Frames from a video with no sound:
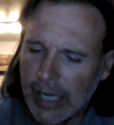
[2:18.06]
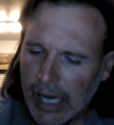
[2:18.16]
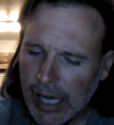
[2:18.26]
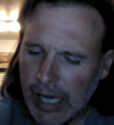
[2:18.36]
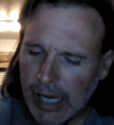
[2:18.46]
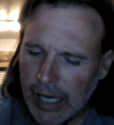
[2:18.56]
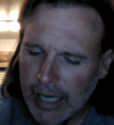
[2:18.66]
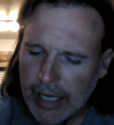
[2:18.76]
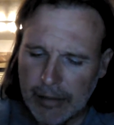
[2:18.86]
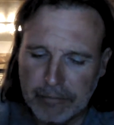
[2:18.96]

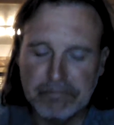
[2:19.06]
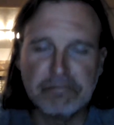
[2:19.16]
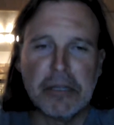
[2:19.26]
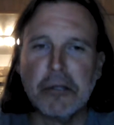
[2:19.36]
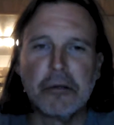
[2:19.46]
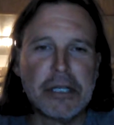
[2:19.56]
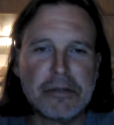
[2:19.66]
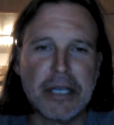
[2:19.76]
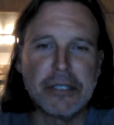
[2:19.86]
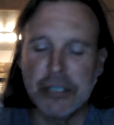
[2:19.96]
Hillary
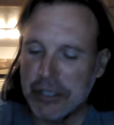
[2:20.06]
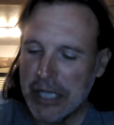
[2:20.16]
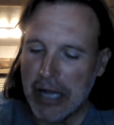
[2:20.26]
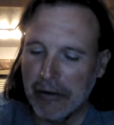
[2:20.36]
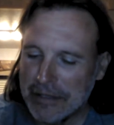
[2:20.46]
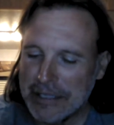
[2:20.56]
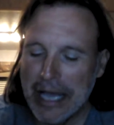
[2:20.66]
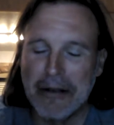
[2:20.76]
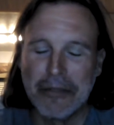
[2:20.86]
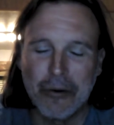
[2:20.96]
says she's not on the
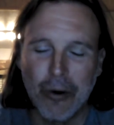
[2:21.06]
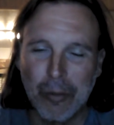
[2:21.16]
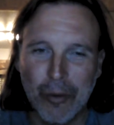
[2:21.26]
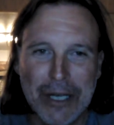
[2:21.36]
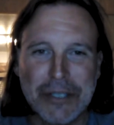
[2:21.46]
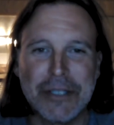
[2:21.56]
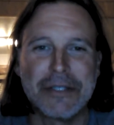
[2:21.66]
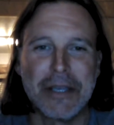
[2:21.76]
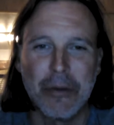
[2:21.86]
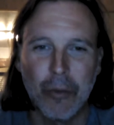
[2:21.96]
side of the
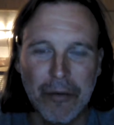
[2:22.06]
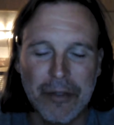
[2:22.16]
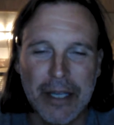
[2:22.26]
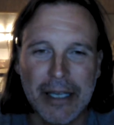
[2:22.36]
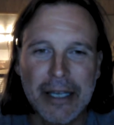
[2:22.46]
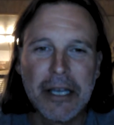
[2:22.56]
corporations and the wealthy.